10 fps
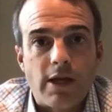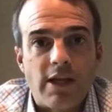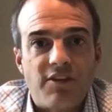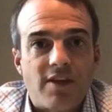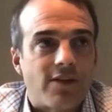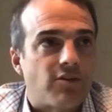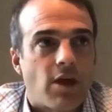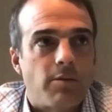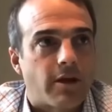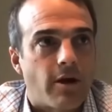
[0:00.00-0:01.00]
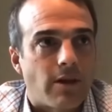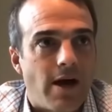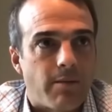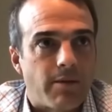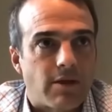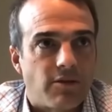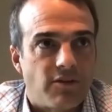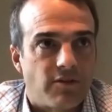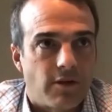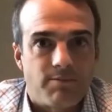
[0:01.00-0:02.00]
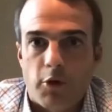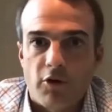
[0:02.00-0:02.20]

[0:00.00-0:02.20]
And, and he's not just coming to Carolina because he's a